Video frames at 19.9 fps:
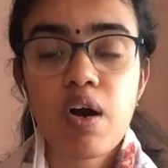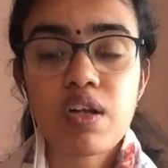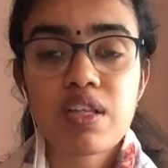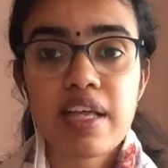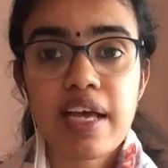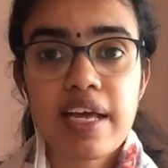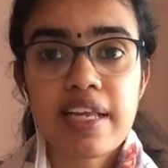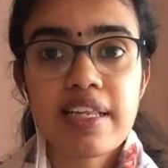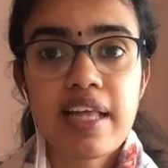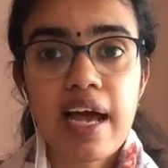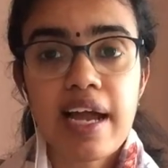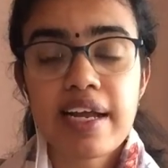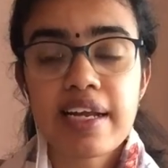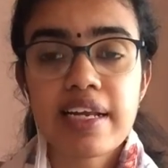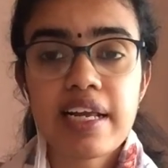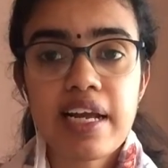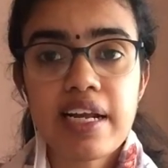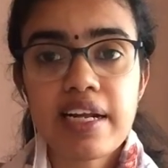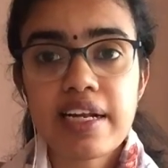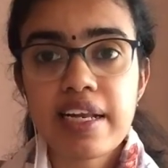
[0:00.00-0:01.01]
or there the
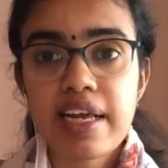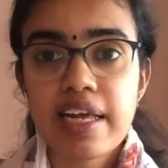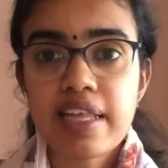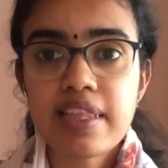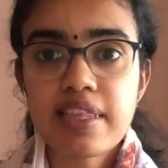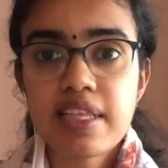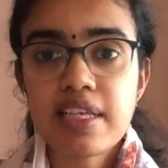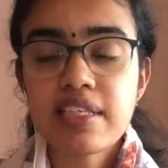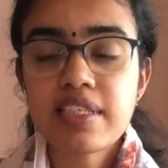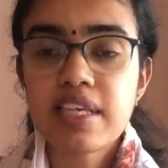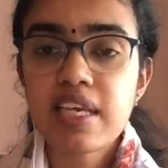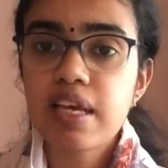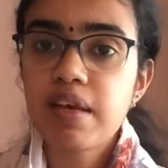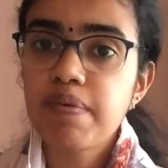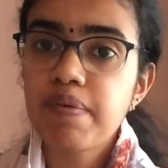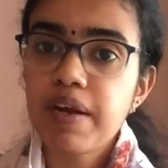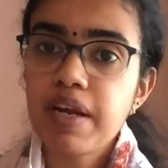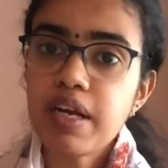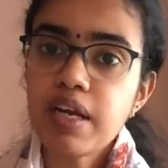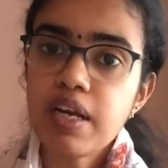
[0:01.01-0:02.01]
idea death is
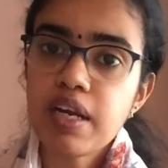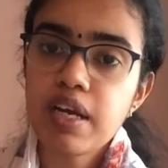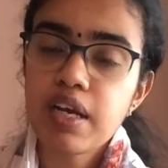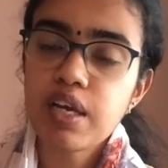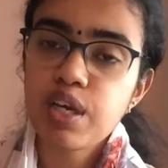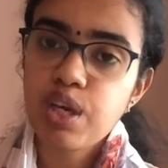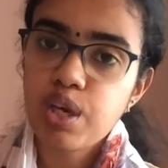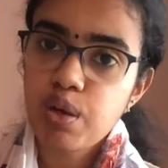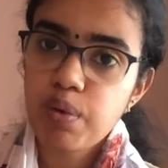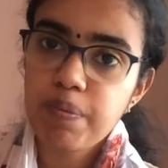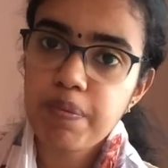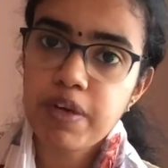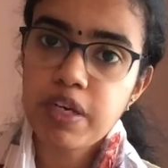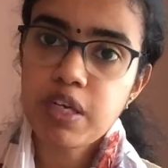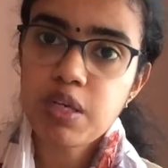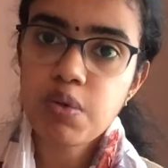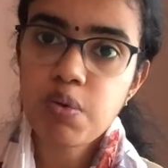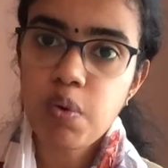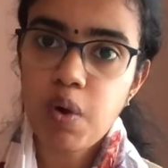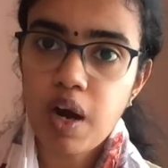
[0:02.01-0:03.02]
given
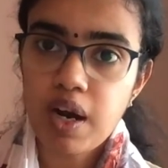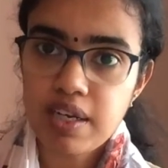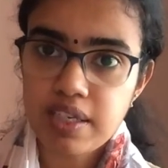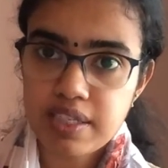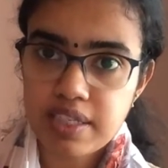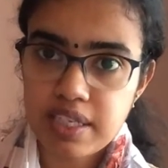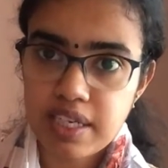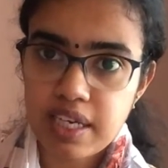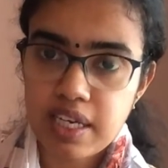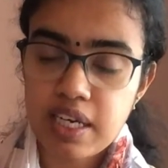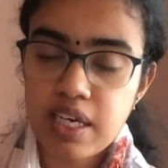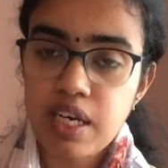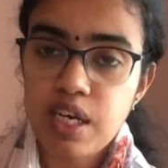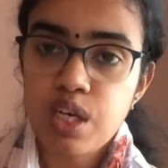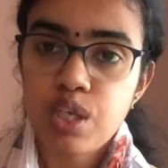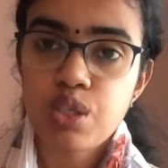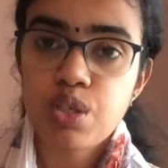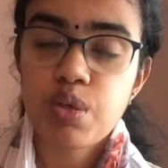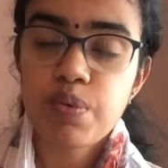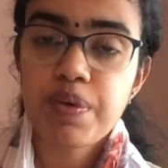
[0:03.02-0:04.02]
human quality,
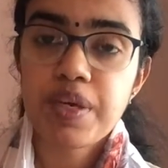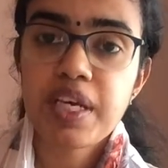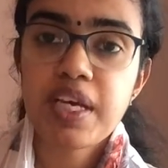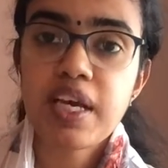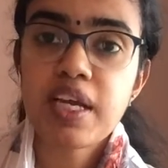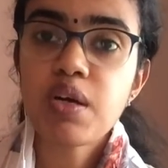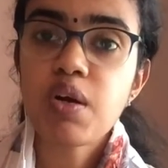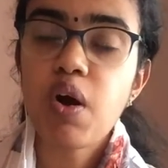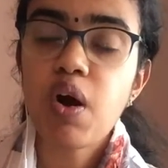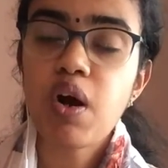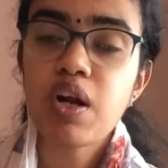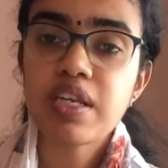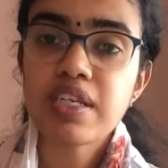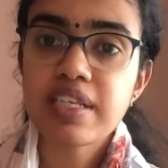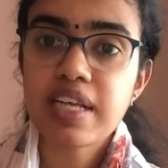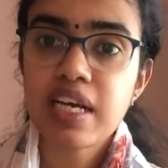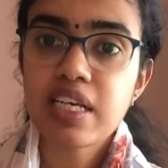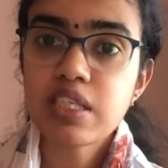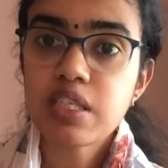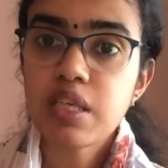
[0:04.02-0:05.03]
so we can call it
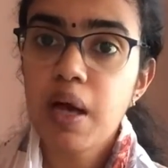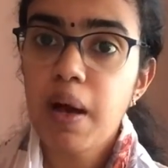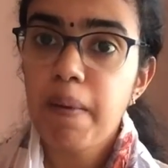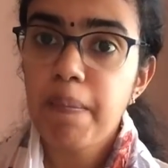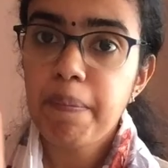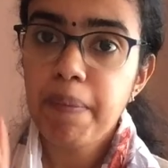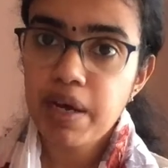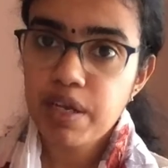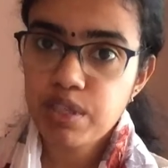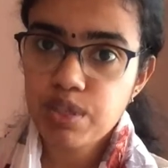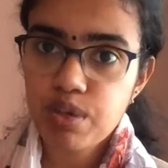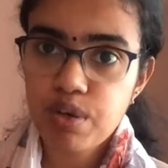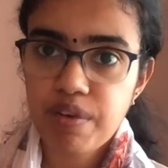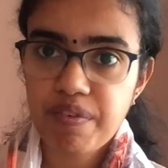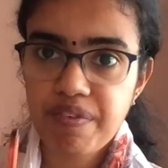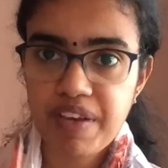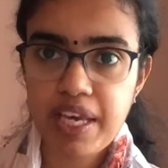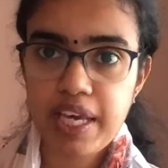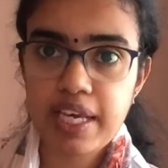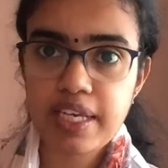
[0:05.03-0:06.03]
as
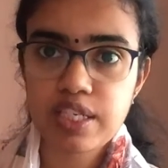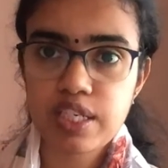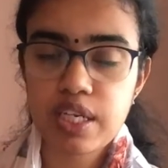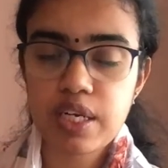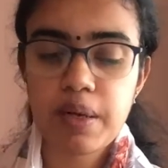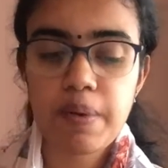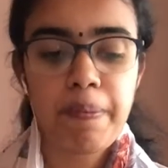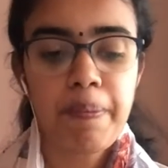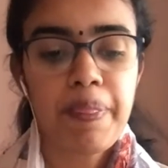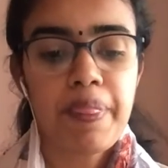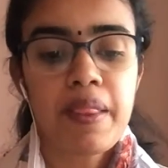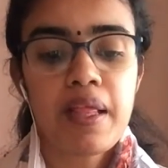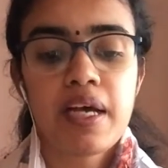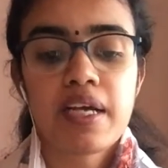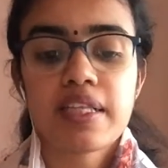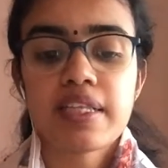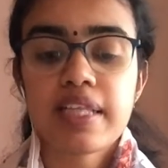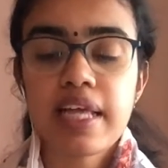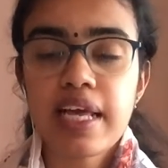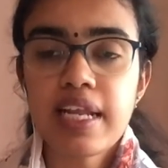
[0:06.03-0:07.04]
personification.
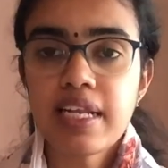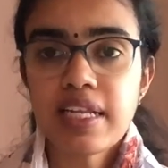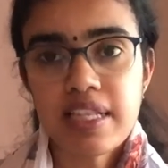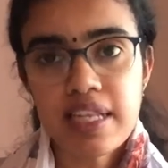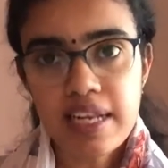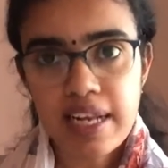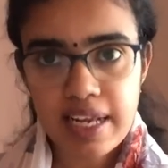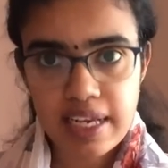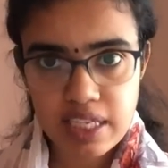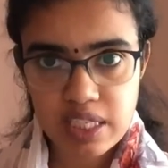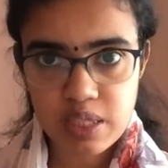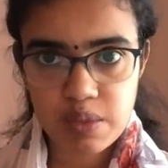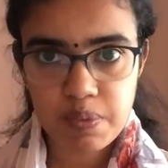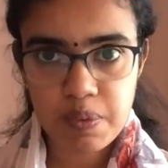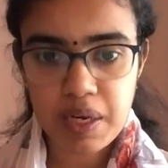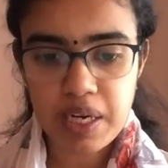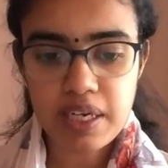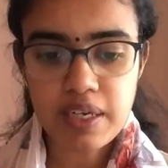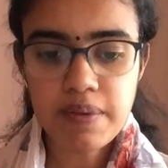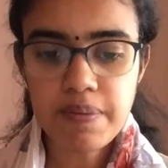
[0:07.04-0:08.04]
Then the next
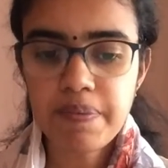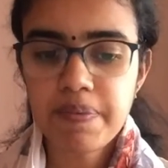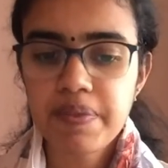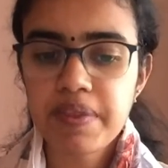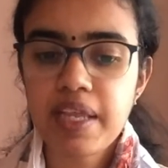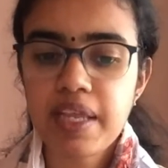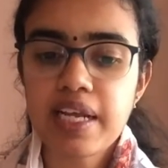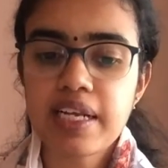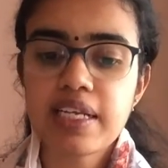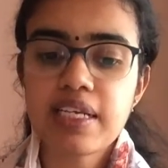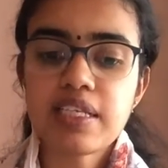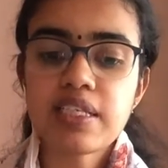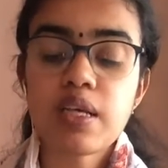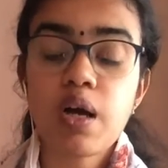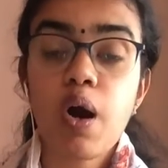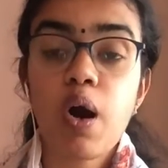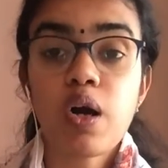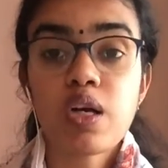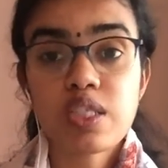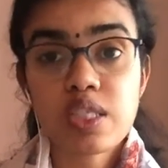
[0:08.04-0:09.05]
one, that is
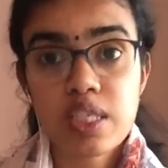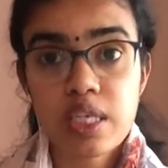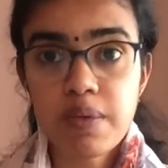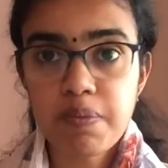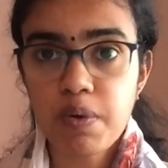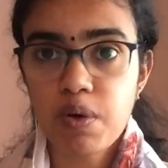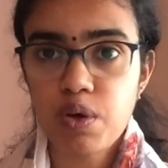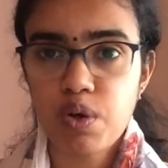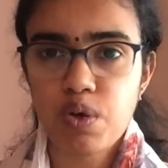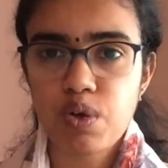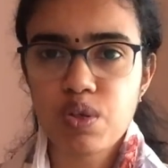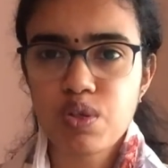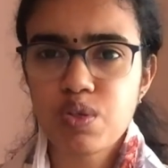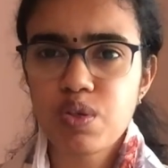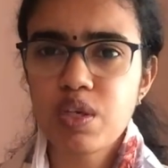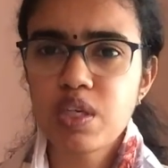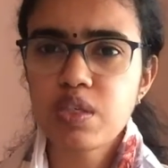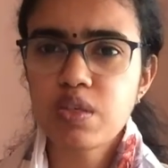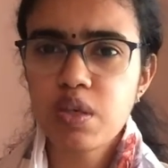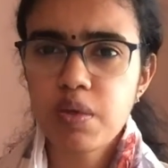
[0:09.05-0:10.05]
oxymoron. So
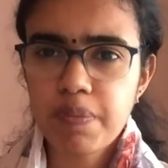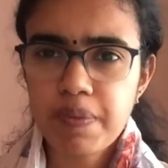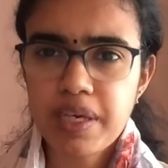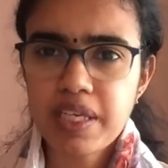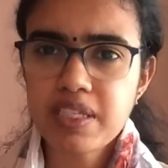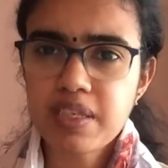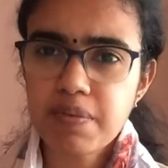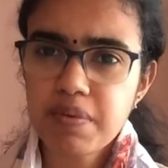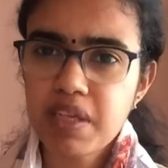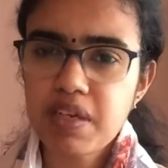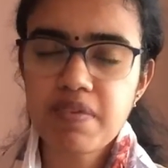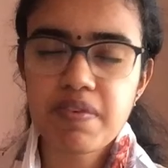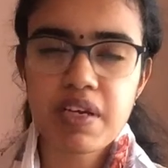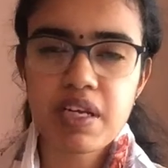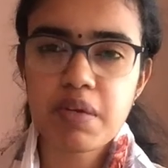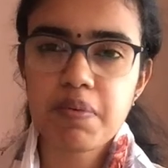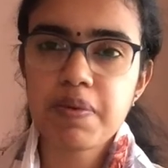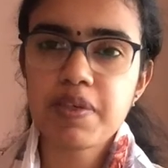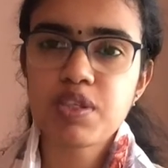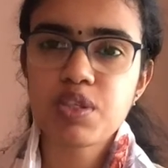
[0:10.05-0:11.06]
it will be something
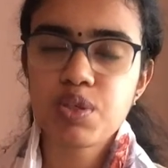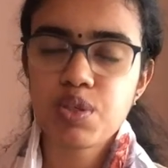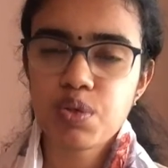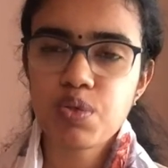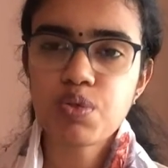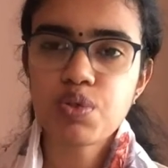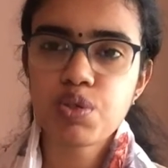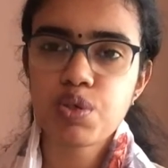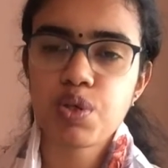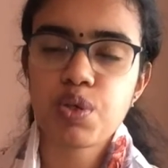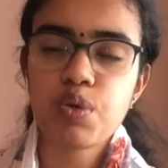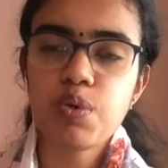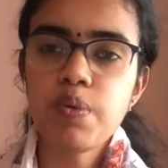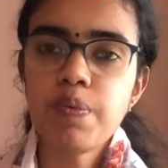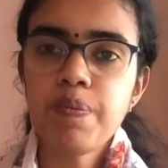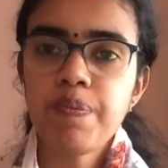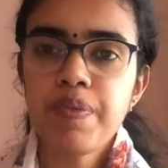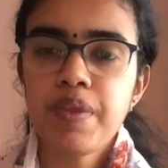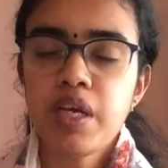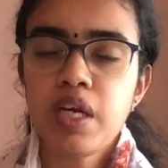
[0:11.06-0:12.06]
very much new to you.
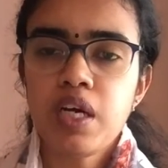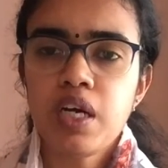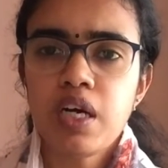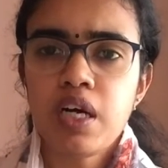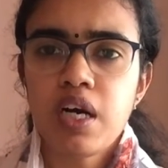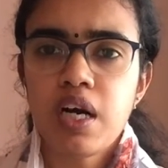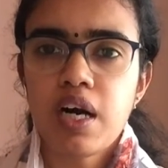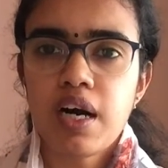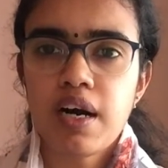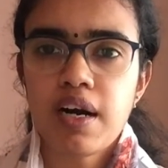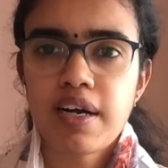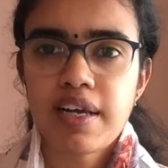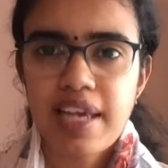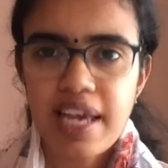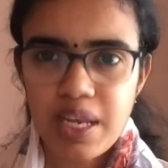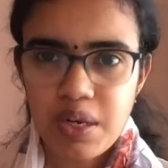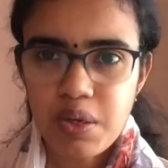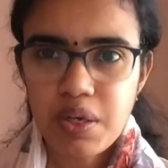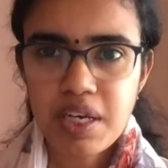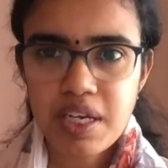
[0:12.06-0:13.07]

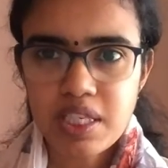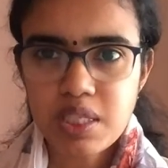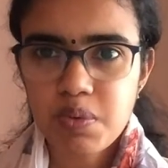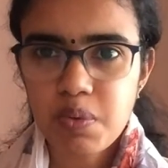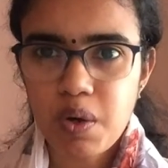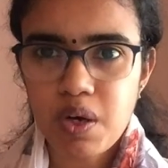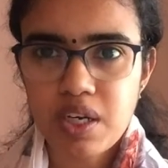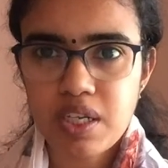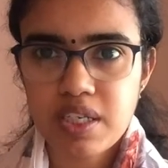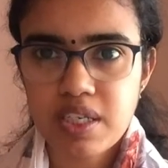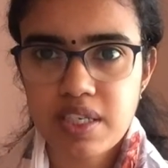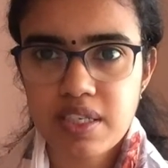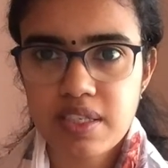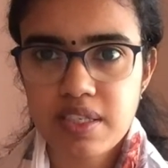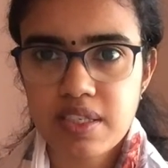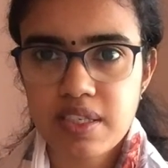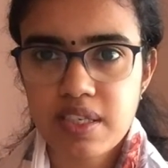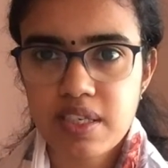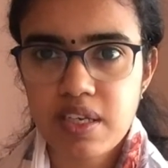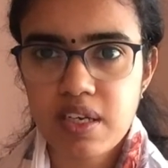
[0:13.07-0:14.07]
Can you guess what it
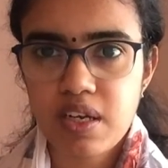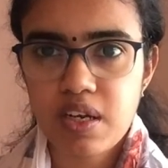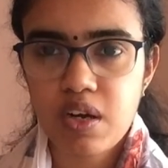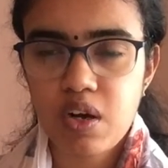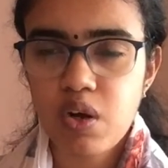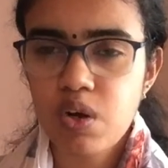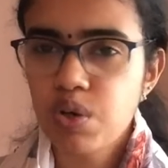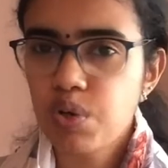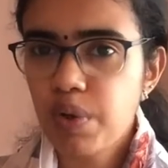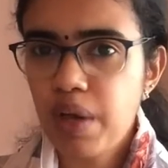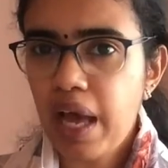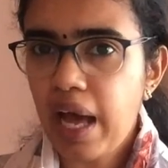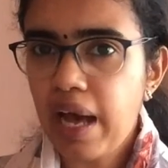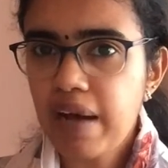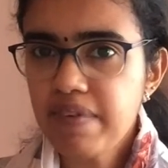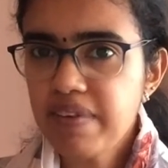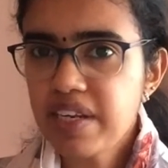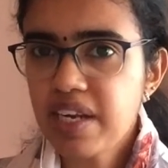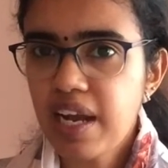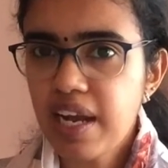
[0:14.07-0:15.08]
is, or do you
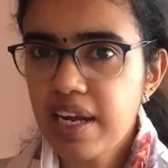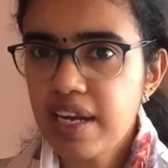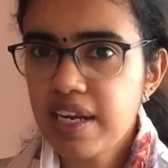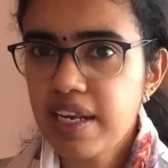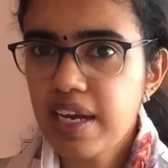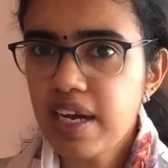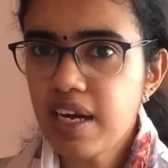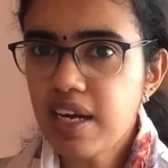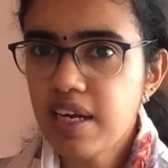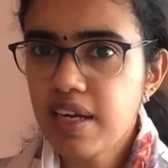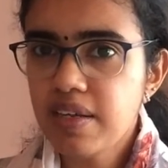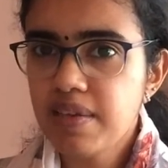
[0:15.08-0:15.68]
have an idea?